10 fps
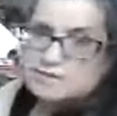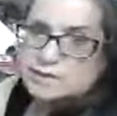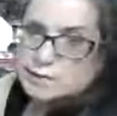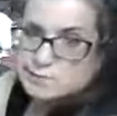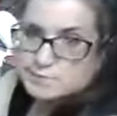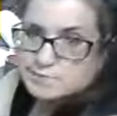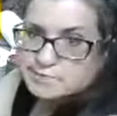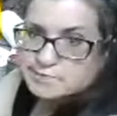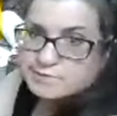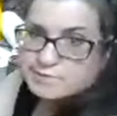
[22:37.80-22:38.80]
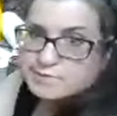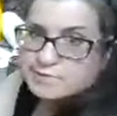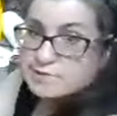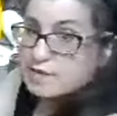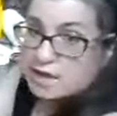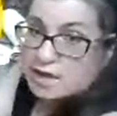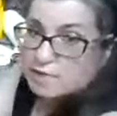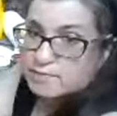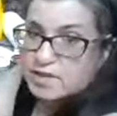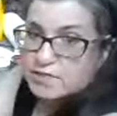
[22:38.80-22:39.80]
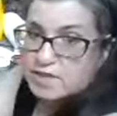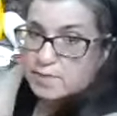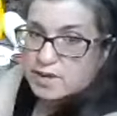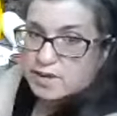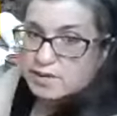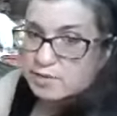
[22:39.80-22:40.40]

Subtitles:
to there? I'll think about it